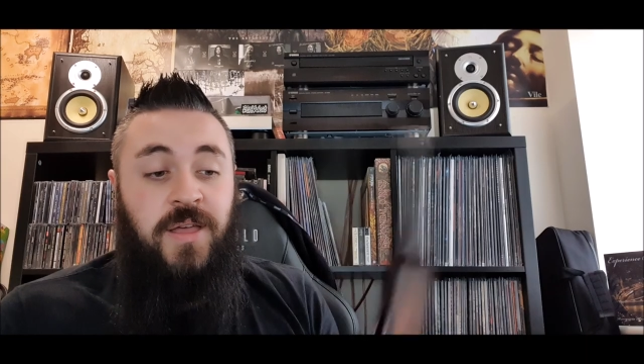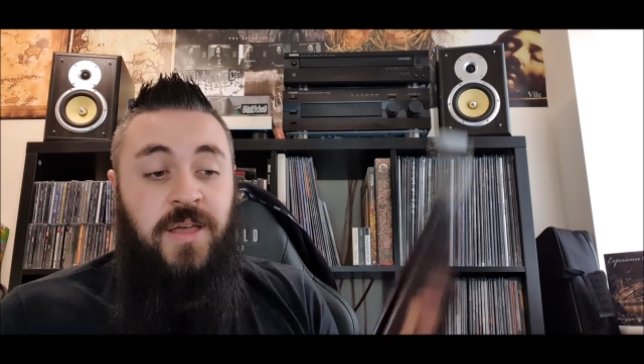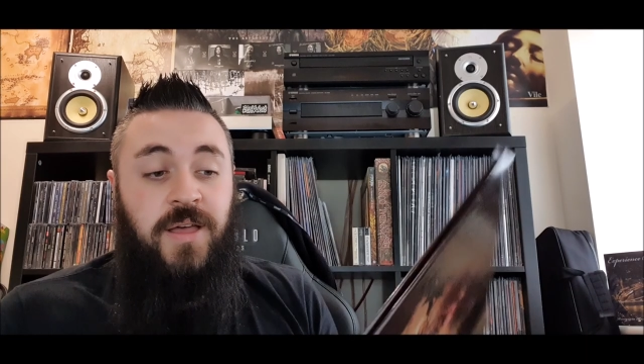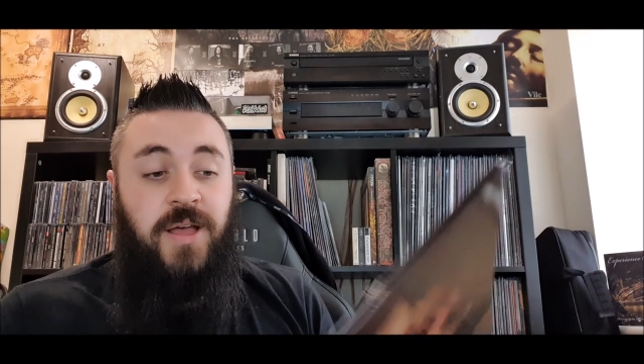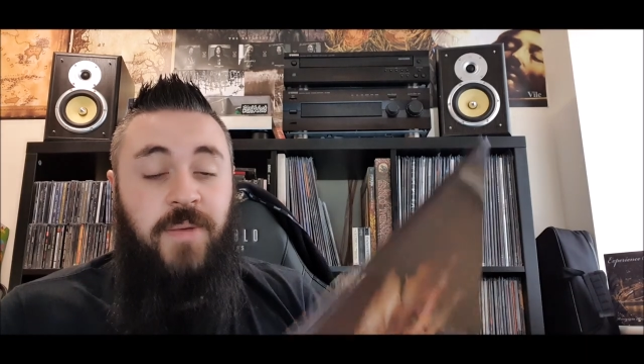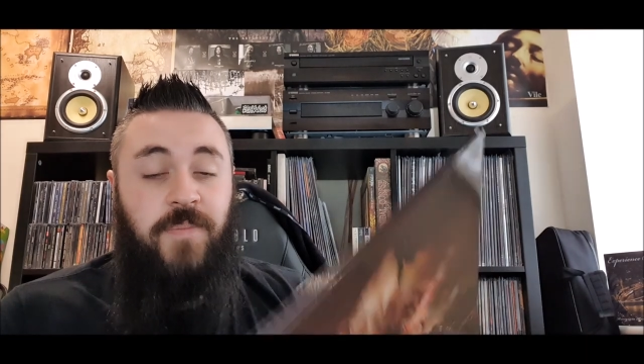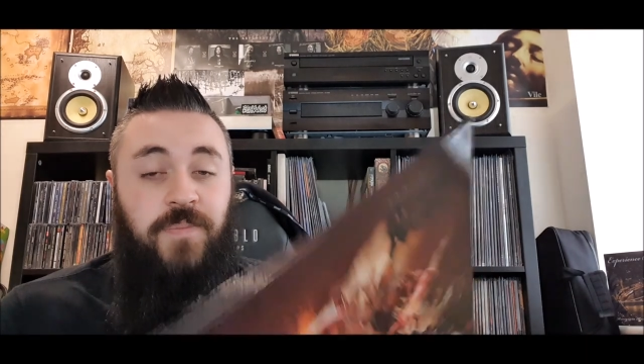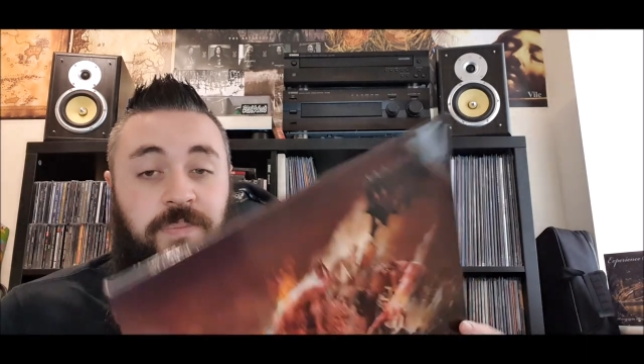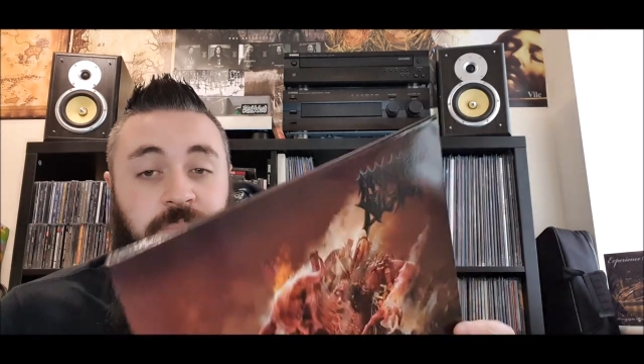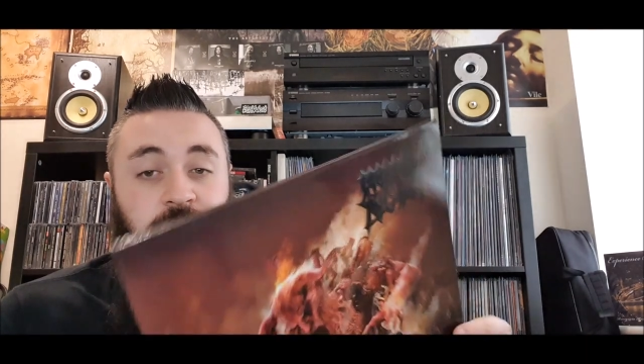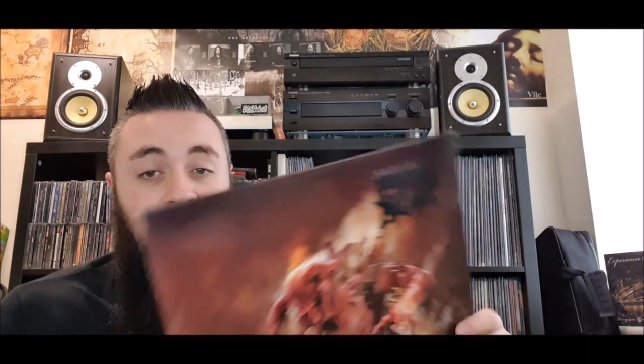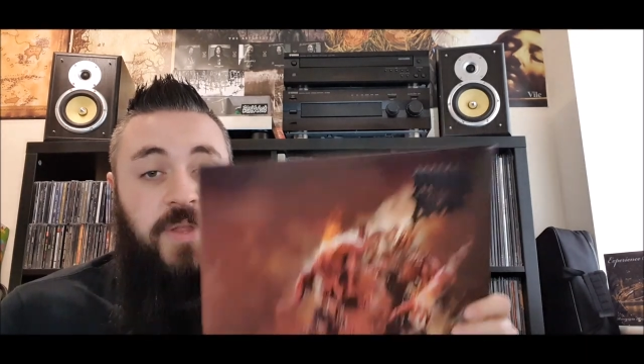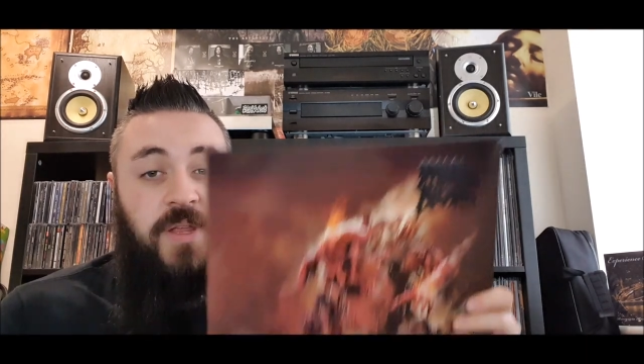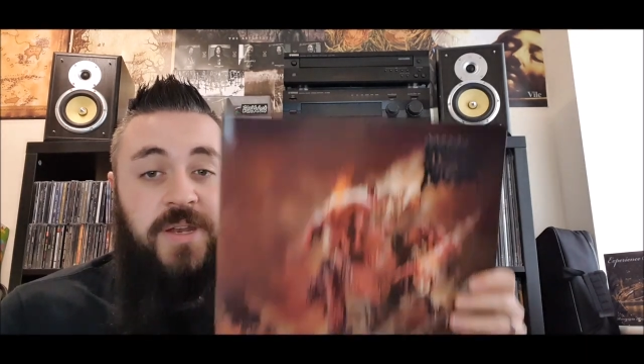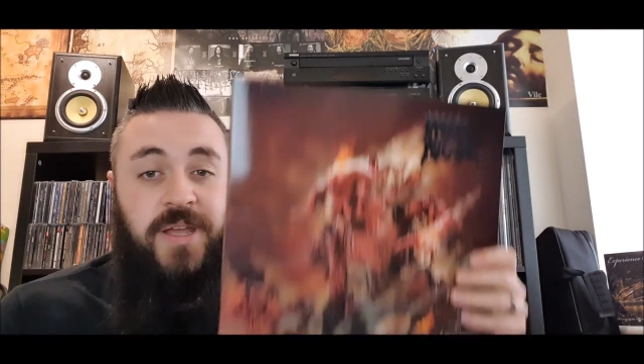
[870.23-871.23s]
um,
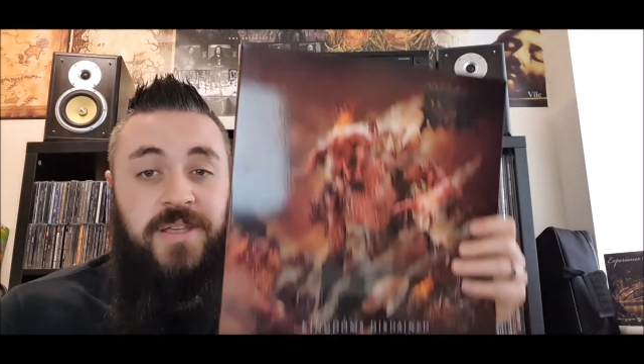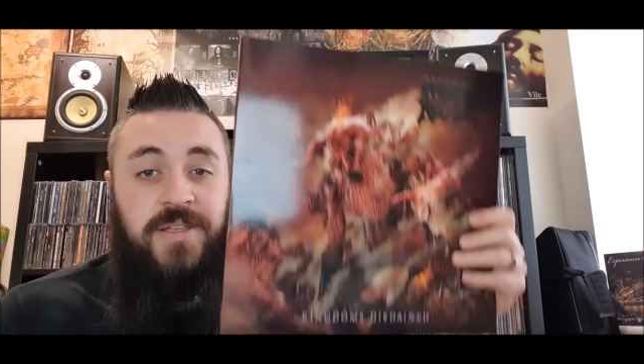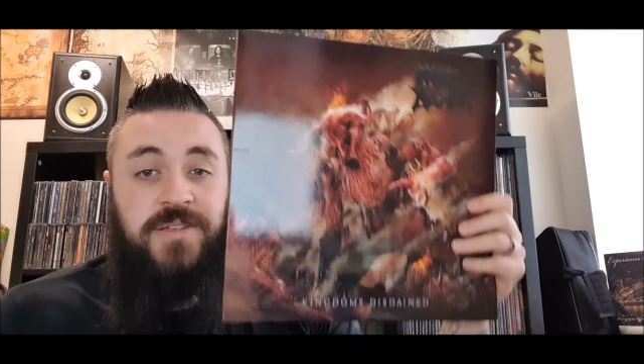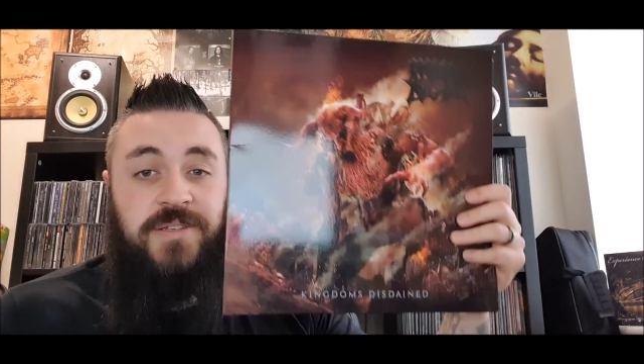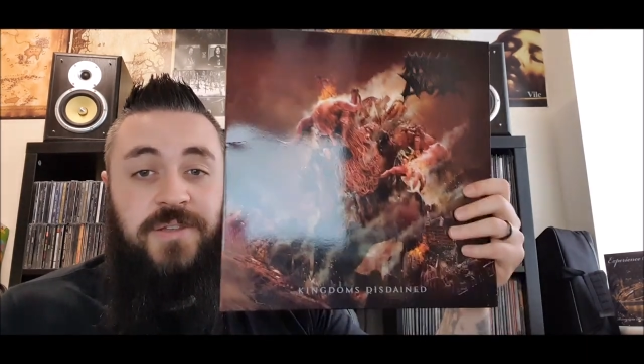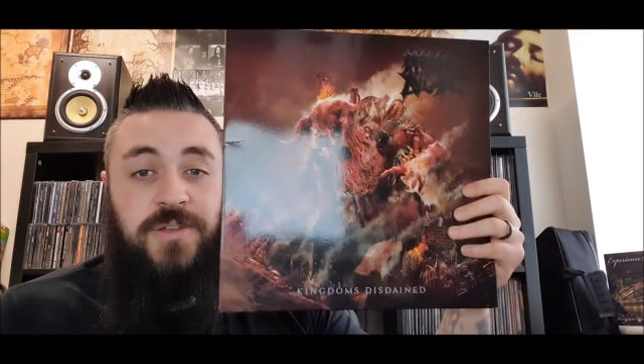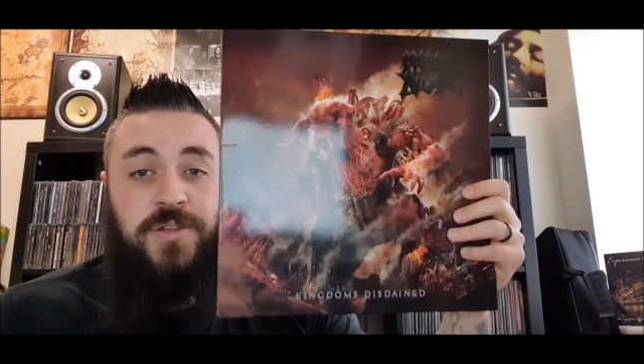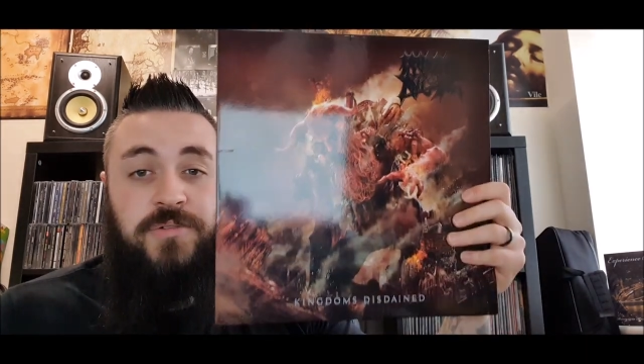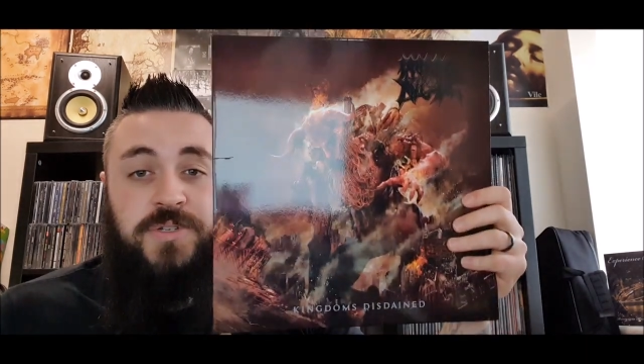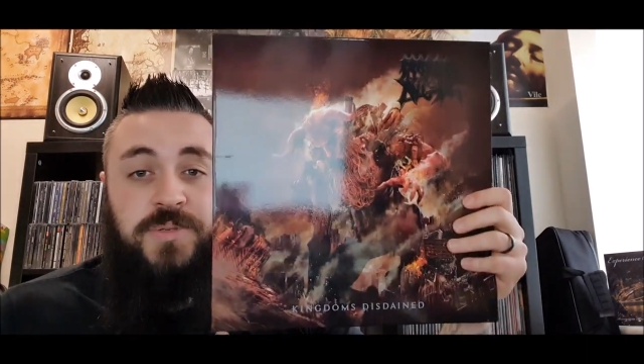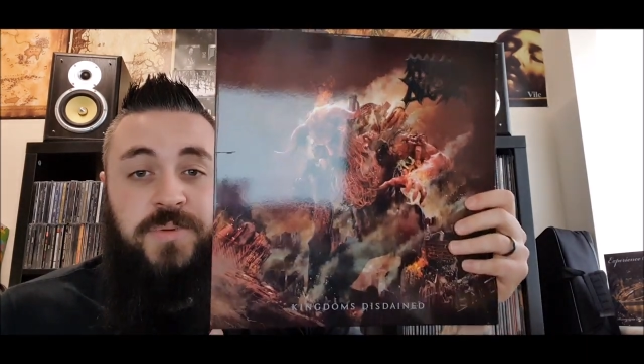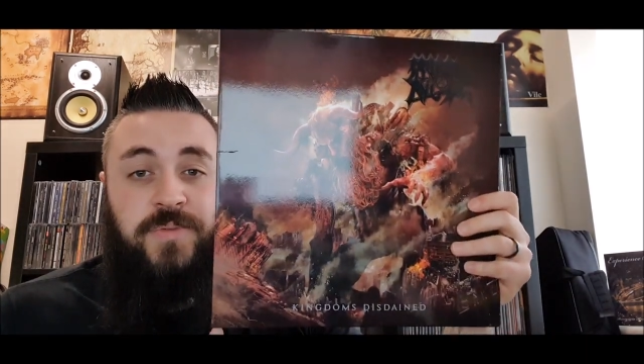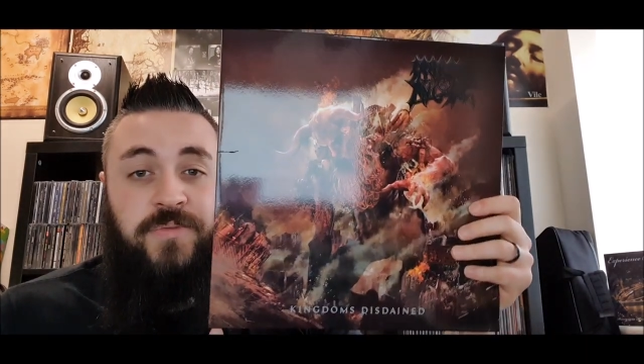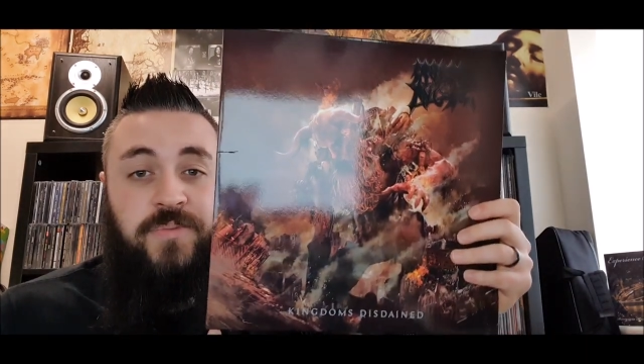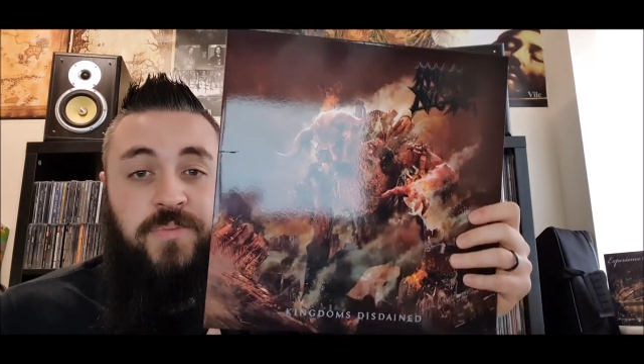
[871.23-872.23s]
and that is the newest
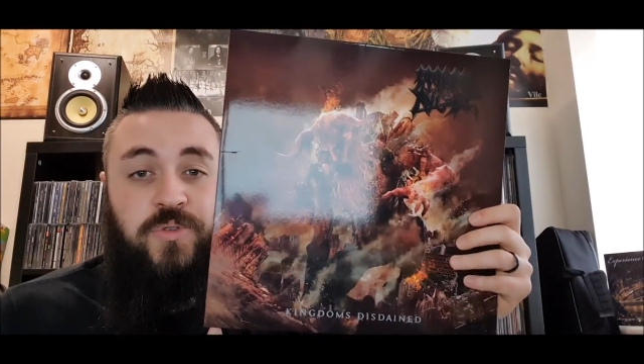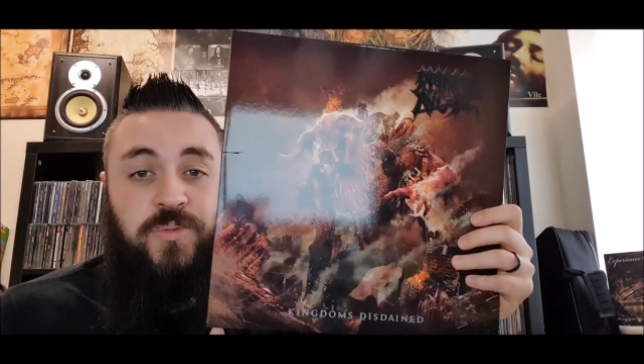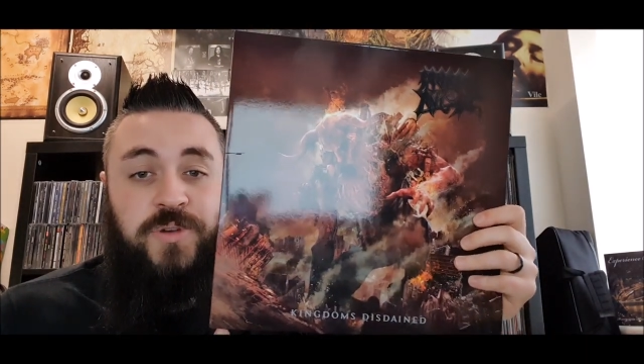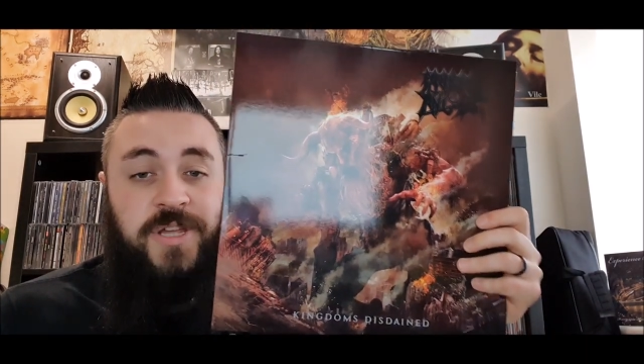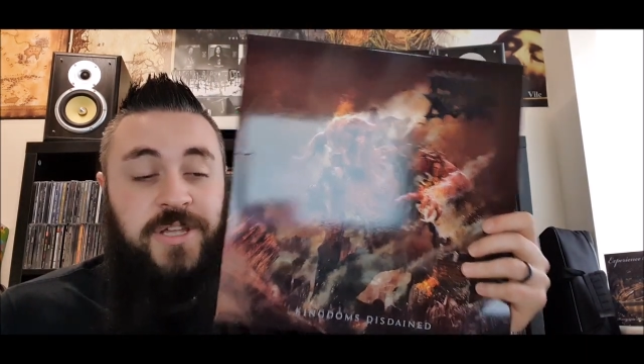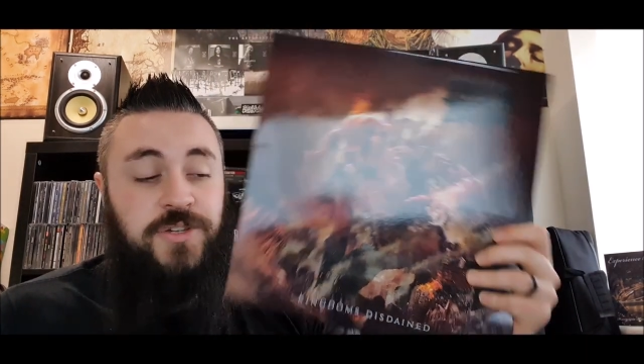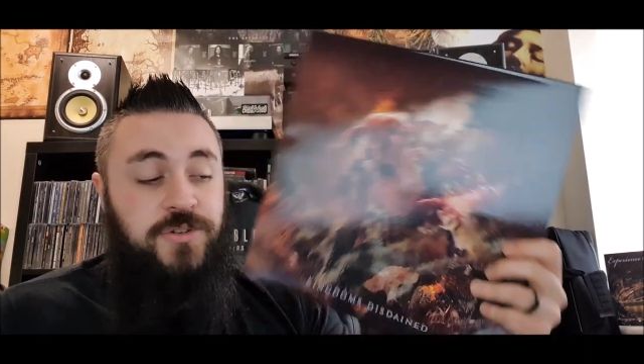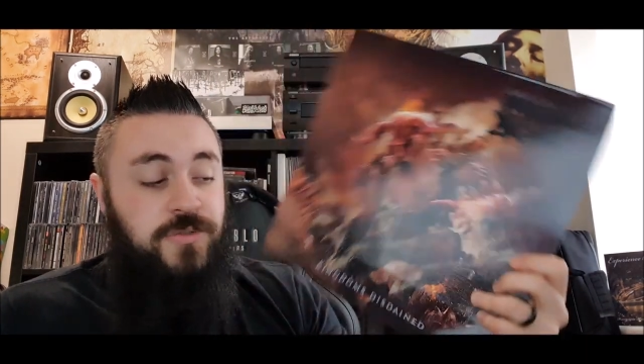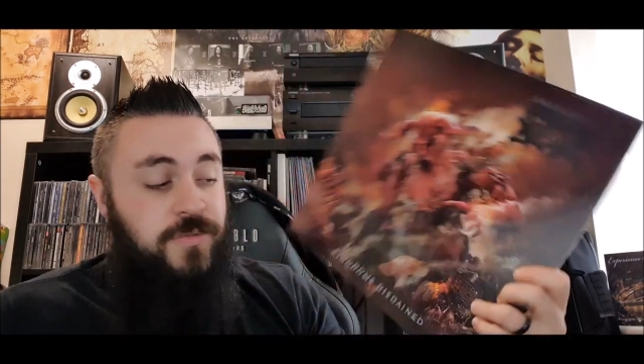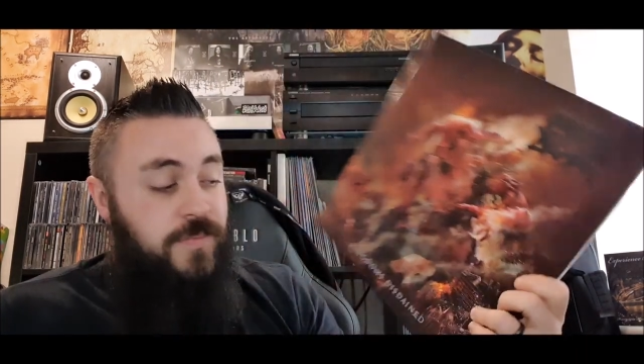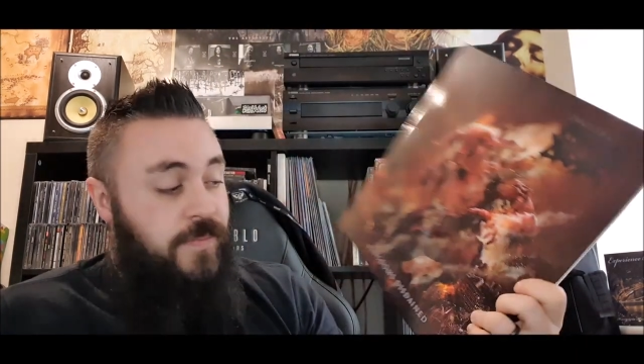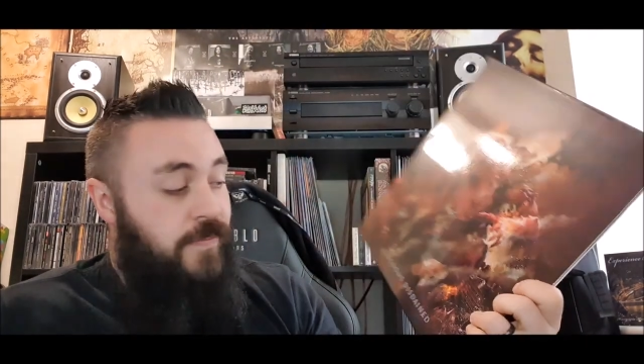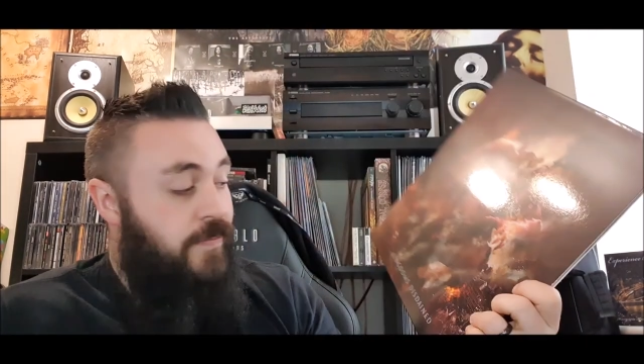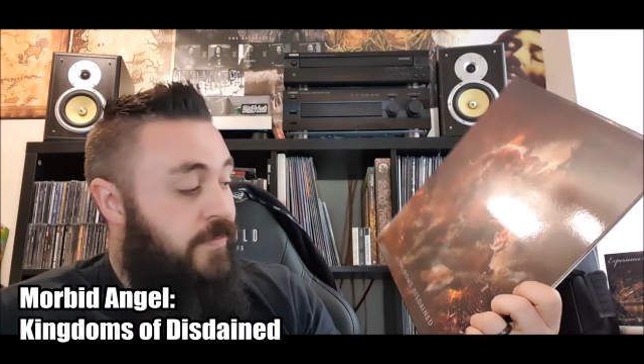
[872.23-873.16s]
one from Morbid Angel,